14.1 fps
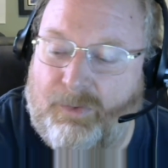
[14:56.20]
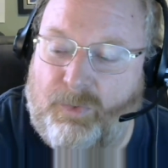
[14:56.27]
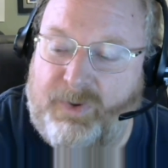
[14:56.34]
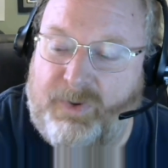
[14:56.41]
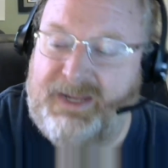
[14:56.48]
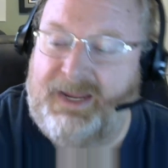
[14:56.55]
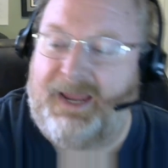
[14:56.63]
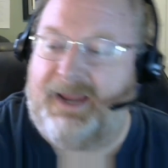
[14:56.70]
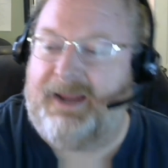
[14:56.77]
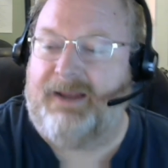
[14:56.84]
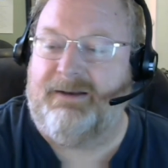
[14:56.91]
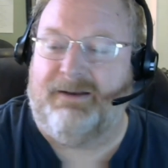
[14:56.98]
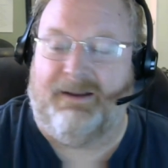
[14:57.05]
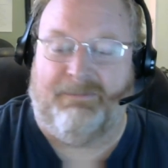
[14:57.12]
we
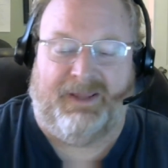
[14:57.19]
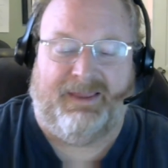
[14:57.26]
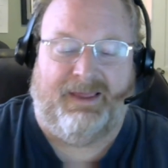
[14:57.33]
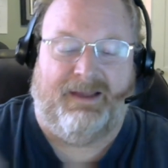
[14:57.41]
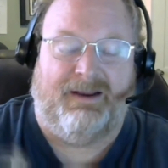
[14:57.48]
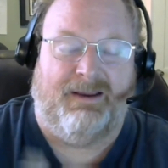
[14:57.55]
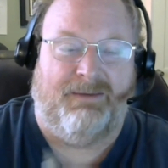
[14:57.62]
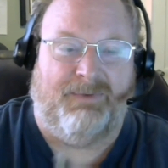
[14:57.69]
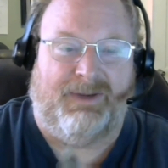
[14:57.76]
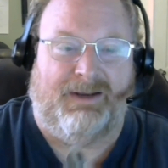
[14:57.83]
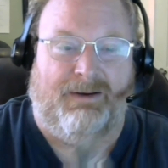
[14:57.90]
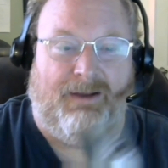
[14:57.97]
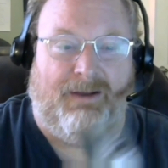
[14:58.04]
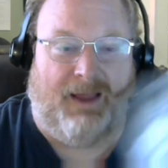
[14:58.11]
ate, and by that I mean
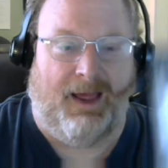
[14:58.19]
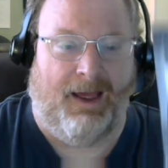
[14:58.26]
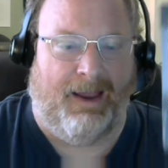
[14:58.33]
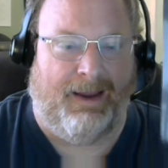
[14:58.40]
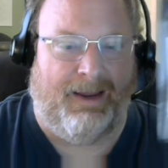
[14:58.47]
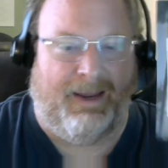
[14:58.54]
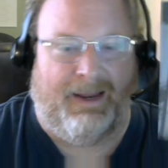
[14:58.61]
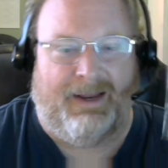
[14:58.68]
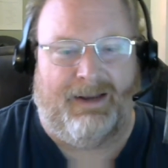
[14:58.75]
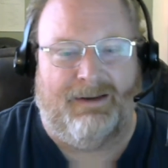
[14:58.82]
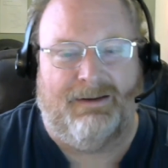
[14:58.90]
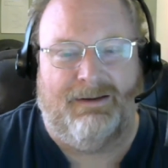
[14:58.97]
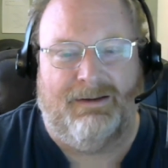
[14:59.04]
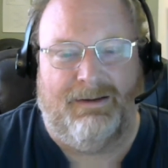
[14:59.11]
I ate
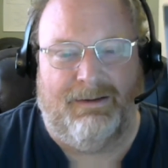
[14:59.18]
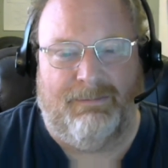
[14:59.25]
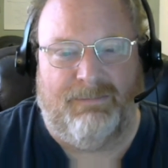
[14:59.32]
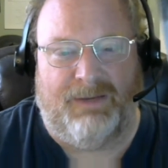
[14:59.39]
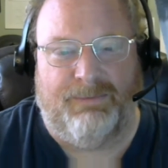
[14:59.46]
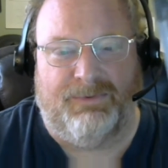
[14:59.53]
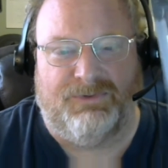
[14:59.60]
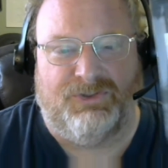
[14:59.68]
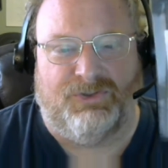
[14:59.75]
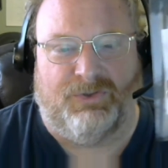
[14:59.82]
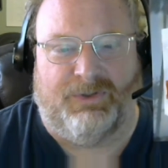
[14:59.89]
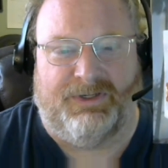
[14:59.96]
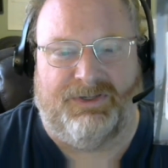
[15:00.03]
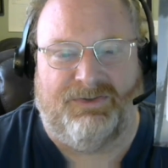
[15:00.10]
People's
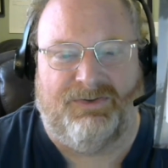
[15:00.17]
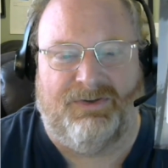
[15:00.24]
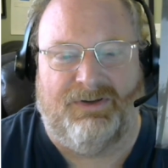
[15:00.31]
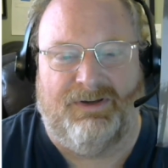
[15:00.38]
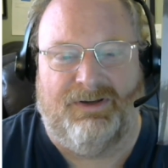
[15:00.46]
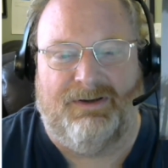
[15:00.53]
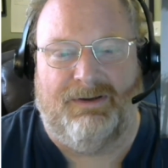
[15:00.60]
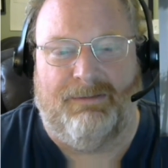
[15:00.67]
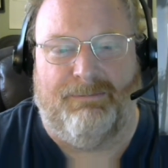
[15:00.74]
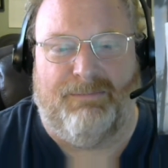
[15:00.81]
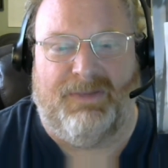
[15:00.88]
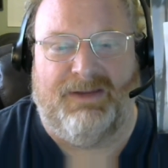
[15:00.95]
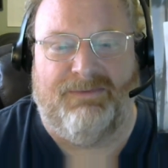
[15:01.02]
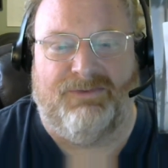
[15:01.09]
Choice
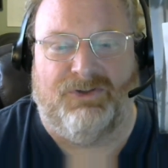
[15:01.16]
beef